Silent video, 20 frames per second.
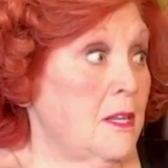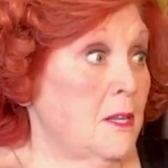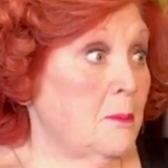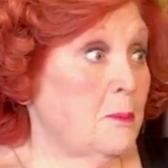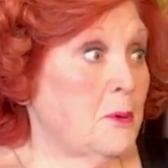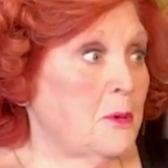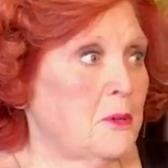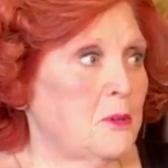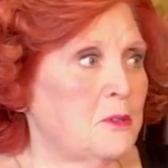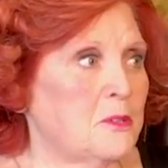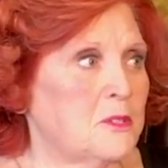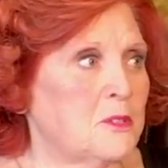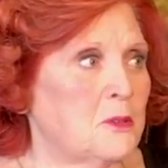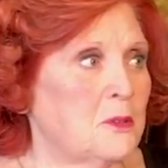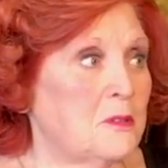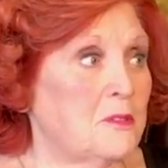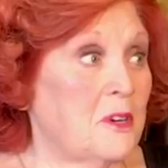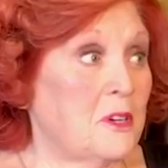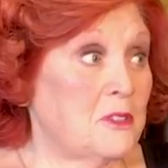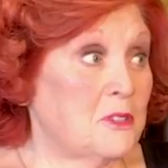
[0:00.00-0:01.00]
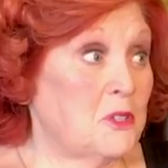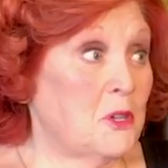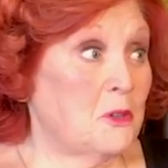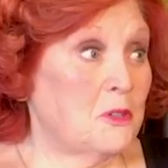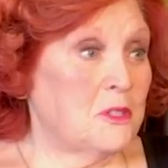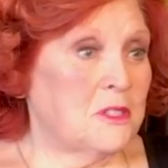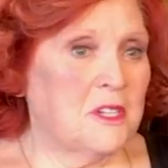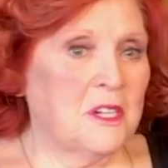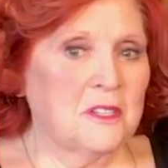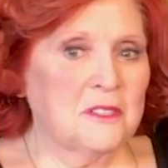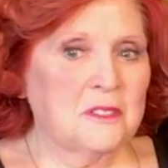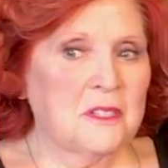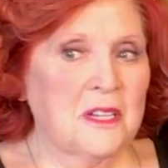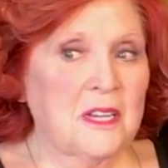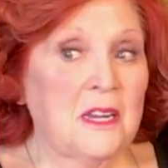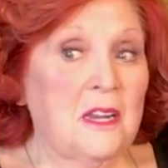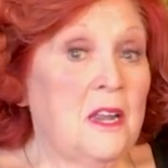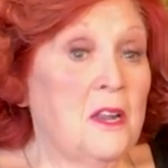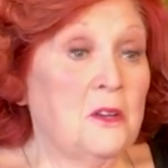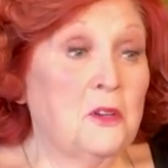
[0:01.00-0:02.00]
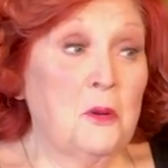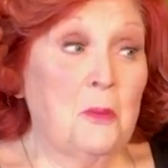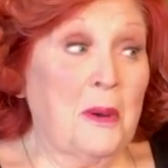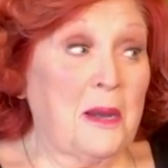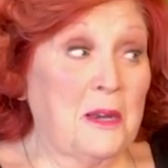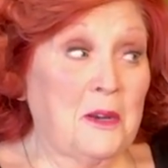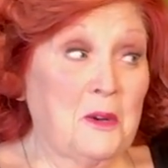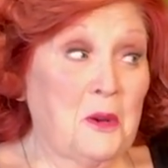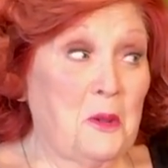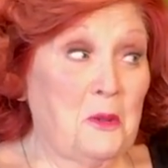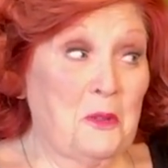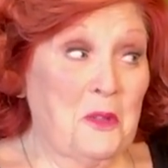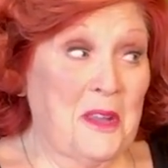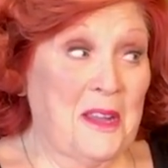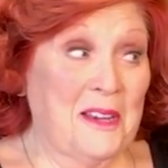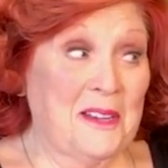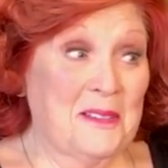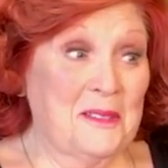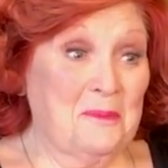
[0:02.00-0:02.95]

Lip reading: In the producer of our show's custody. Nobody knew that